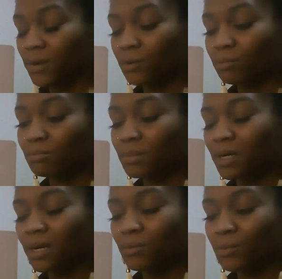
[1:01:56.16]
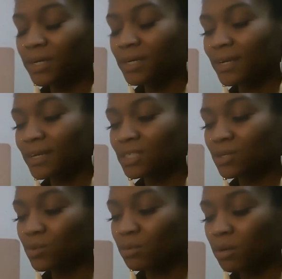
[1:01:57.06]
help
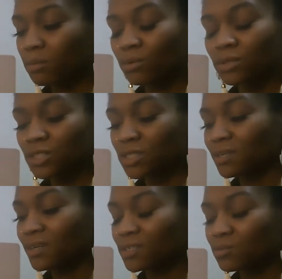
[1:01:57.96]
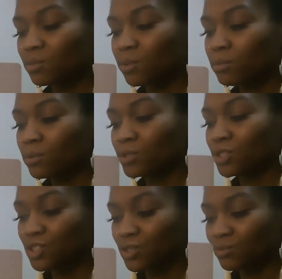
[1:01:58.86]
reconnecting with people or just connecting with people
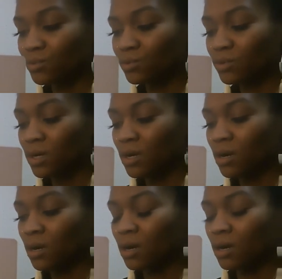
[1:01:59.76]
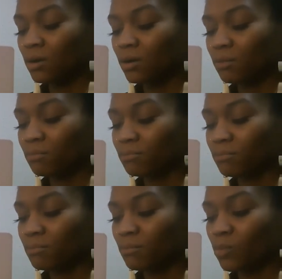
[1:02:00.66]
in general um,
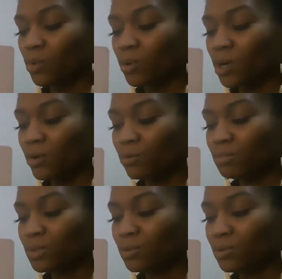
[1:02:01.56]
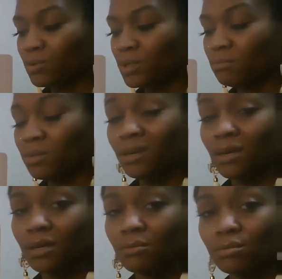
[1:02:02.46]
will help you in being
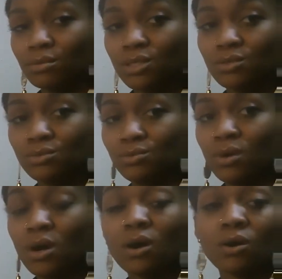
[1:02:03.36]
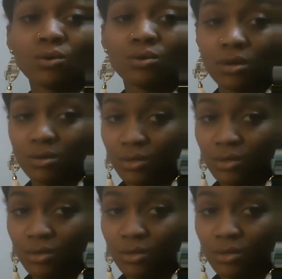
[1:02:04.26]
able to hold all